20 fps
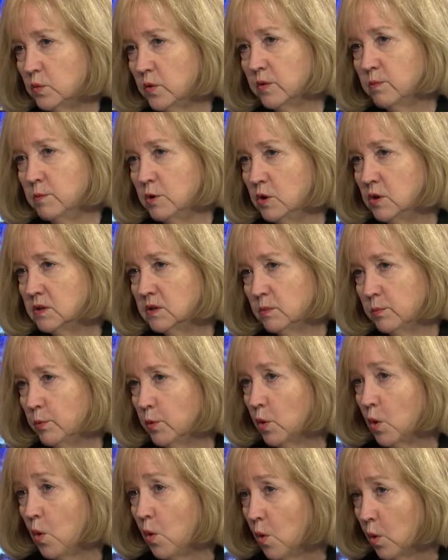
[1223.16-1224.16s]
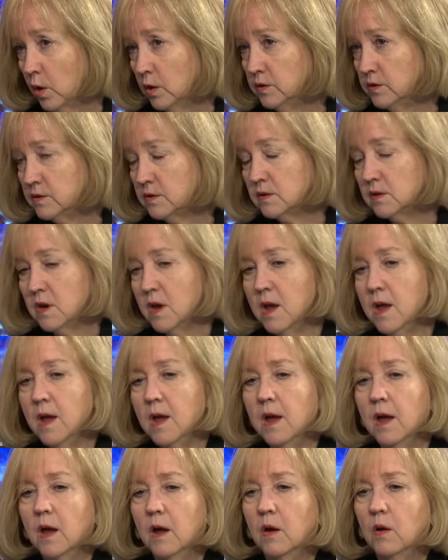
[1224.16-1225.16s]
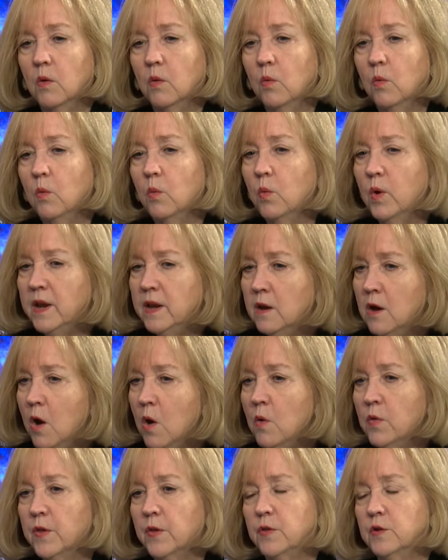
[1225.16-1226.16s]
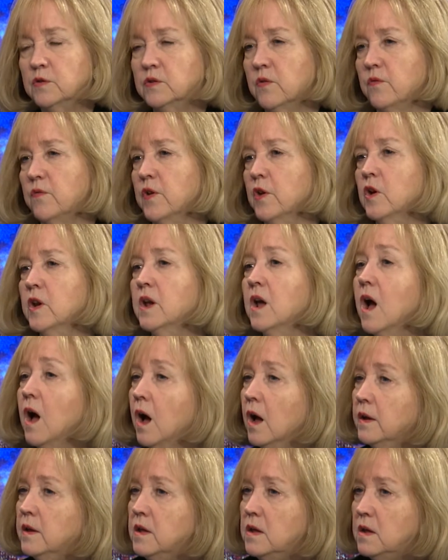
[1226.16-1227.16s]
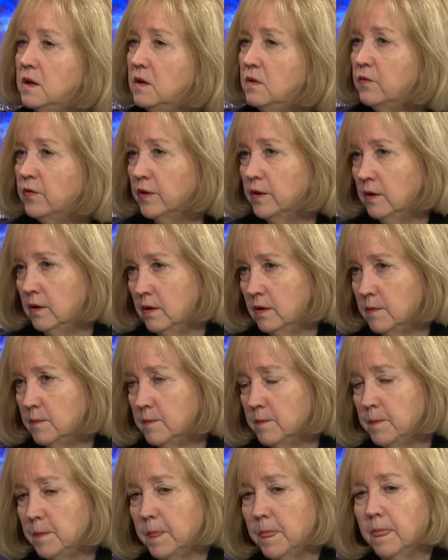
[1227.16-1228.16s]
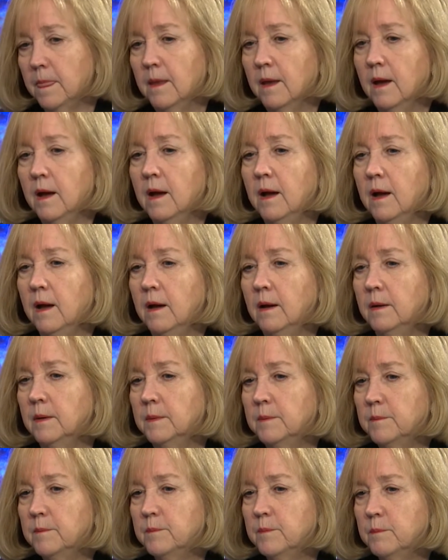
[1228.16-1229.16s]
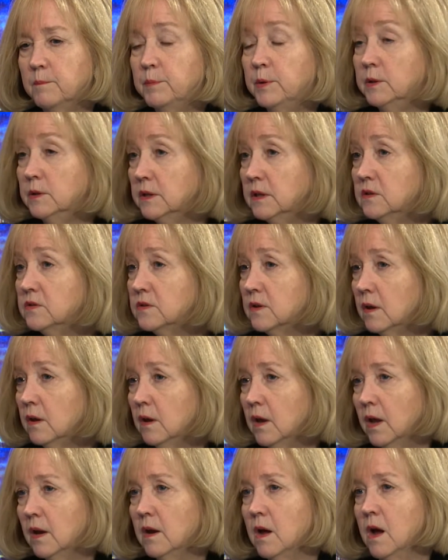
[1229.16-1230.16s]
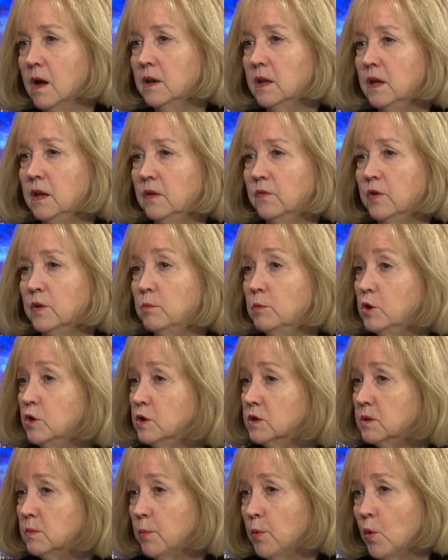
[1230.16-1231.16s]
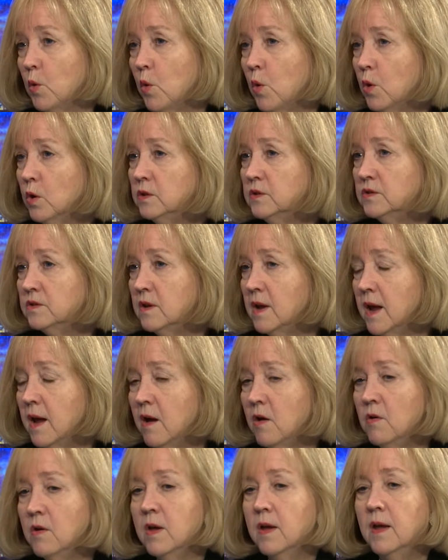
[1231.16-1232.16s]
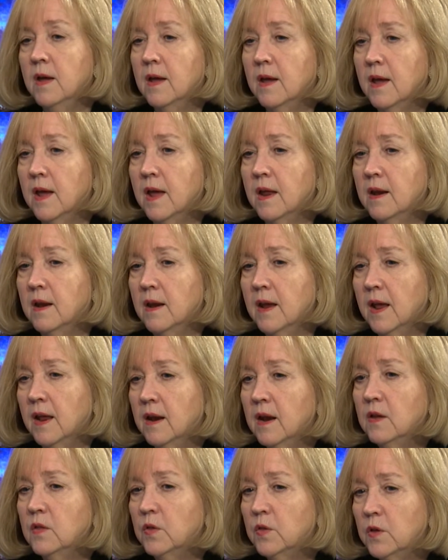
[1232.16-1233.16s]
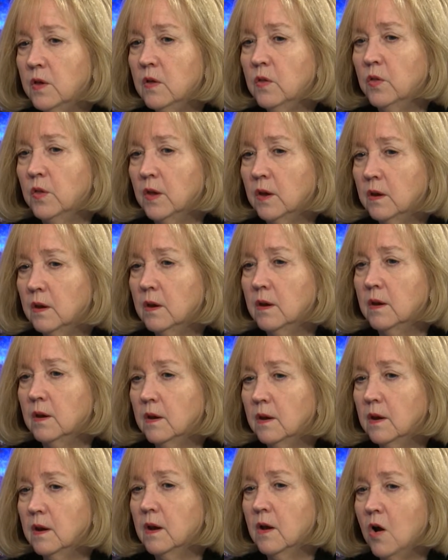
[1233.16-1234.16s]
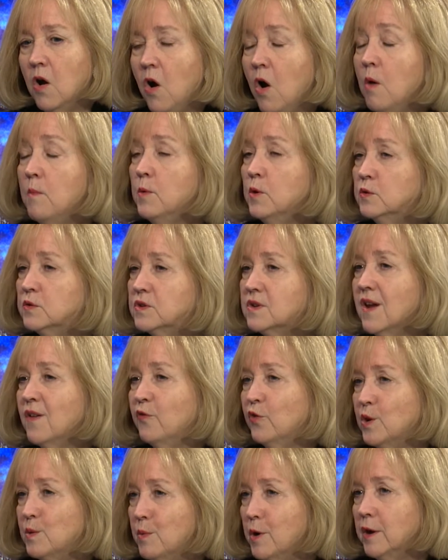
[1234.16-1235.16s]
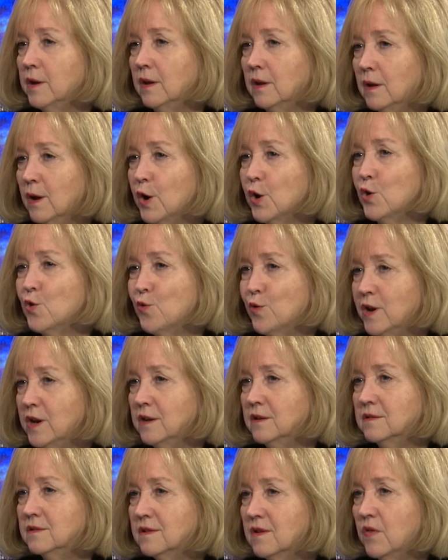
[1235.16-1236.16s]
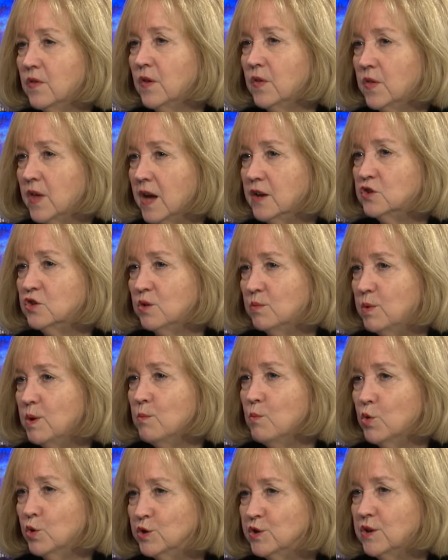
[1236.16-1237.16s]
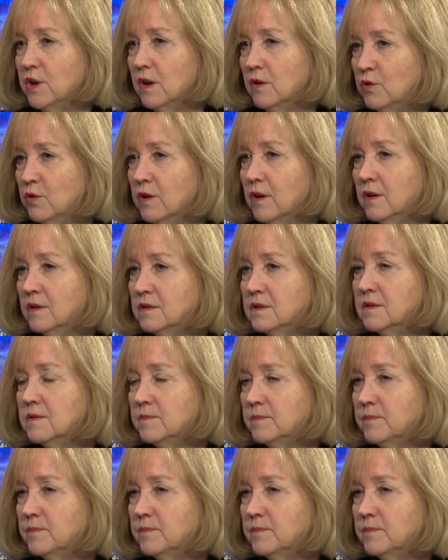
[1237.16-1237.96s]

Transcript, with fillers: with municipal courts, we know that there's a very uneven uh, policing and uneven municipal courts now, and, and I think that almost everybody agrees that that should be more standardized.